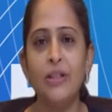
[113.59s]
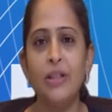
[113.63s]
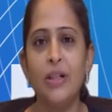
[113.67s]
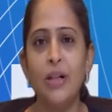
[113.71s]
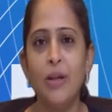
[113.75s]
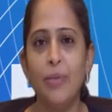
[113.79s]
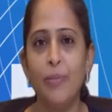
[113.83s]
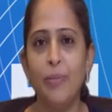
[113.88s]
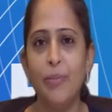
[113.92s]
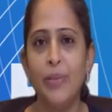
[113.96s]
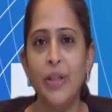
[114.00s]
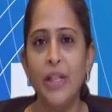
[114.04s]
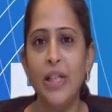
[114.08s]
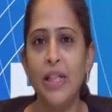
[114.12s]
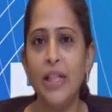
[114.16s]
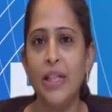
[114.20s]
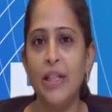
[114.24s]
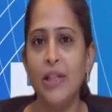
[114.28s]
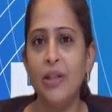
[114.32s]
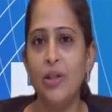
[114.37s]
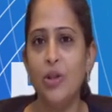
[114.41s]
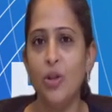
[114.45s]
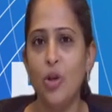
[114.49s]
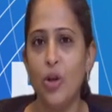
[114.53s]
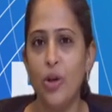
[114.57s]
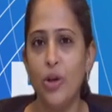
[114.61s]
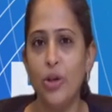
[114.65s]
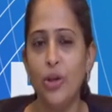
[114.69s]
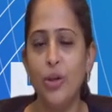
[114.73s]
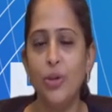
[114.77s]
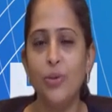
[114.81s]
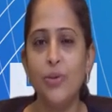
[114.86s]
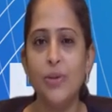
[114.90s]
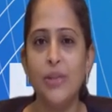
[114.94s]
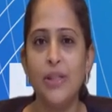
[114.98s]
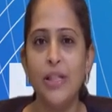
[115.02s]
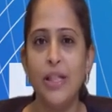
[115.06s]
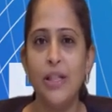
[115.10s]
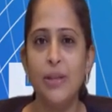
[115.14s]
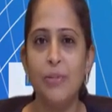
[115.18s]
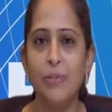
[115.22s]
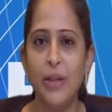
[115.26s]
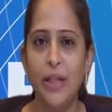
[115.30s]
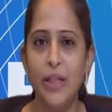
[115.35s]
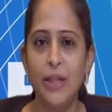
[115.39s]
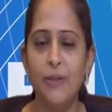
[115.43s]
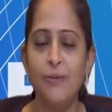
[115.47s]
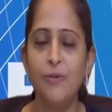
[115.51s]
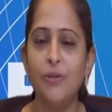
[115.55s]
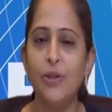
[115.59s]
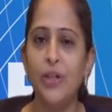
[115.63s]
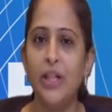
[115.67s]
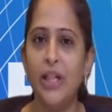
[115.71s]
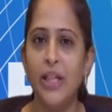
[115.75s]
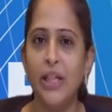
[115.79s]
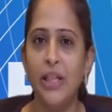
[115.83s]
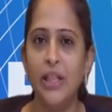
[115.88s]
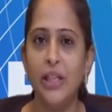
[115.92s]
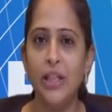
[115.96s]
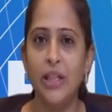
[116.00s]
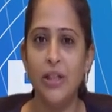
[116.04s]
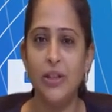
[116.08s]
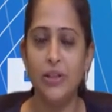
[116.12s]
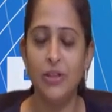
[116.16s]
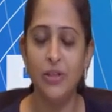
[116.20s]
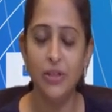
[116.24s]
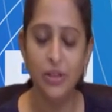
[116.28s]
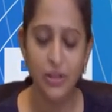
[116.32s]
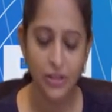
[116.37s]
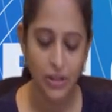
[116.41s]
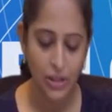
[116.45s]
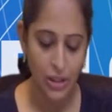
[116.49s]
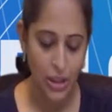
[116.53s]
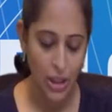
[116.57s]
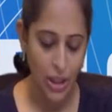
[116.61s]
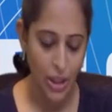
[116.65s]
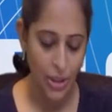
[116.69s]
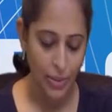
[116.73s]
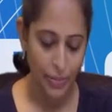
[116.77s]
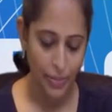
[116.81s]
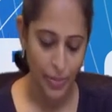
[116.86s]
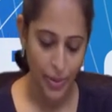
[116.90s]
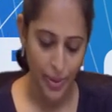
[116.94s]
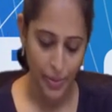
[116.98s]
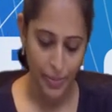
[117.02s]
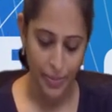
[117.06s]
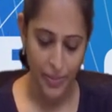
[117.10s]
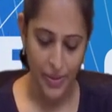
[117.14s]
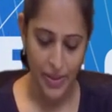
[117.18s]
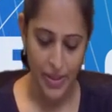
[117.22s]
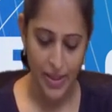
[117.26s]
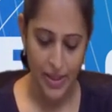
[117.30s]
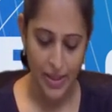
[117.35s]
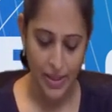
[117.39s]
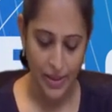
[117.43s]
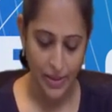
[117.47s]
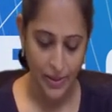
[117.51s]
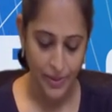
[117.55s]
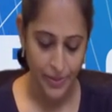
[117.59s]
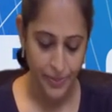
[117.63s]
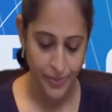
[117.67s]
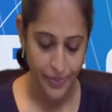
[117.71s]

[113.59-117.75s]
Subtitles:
the company cannot use that money for any other purpose.